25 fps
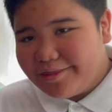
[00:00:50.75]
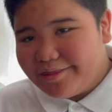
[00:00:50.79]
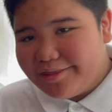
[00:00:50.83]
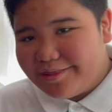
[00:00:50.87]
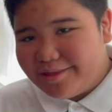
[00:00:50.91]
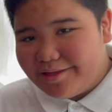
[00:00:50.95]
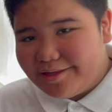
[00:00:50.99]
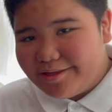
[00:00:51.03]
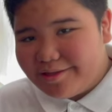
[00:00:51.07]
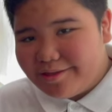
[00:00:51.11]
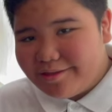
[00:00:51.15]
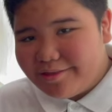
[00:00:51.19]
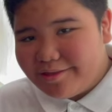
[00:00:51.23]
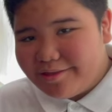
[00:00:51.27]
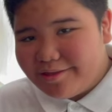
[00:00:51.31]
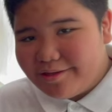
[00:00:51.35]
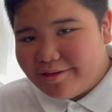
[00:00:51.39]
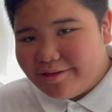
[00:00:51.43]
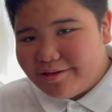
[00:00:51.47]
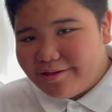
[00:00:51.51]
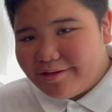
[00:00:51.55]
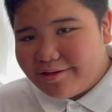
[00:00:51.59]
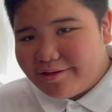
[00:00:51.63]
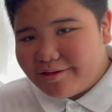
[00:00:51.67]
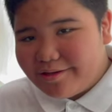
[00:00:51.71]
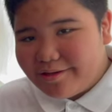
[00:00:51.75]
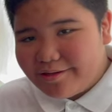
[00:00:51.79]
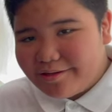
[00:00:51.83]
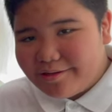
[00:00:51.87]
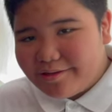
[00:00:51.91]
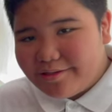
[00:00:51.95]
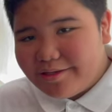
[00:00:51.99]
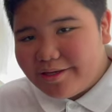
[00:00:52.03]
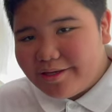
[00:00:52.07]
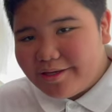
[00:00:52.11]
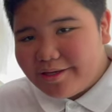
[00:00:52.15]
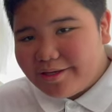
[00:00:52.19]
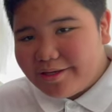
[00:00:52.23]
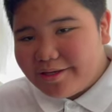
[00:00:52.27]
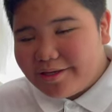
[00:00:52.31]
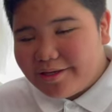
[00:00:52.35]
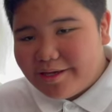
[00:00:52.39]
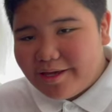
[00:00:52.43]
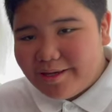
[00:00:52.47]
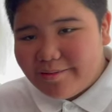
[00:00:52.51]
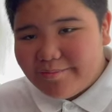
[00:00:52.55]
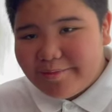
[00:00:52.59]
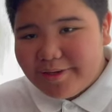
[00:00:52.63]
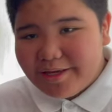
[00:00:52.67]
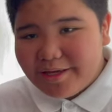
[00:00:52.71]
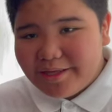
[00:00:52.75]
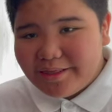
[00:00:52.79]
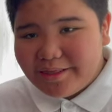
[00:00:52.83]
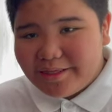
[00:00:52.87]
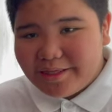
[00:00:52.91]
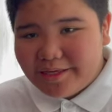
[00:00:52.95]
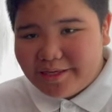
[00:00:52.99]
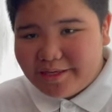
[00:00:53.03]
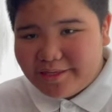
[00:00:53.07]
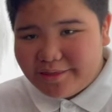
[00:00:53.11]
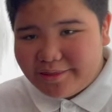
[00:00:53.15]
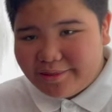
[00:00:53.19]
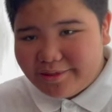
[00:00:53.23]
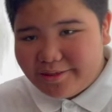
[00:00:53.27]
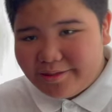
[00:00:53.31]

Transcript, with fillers: cells called gametes.